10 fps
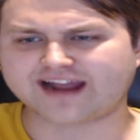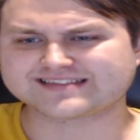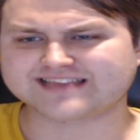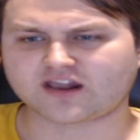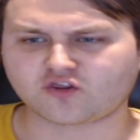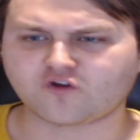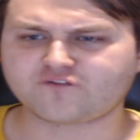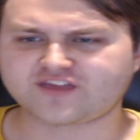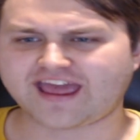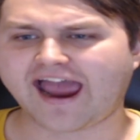that
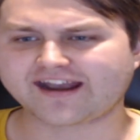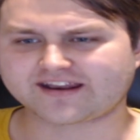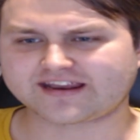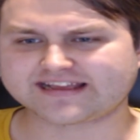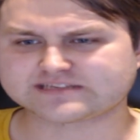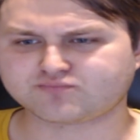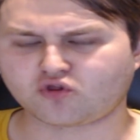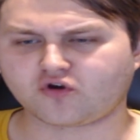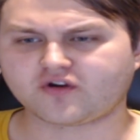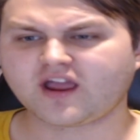Luffy had in East
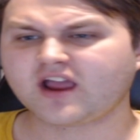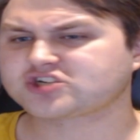Blue.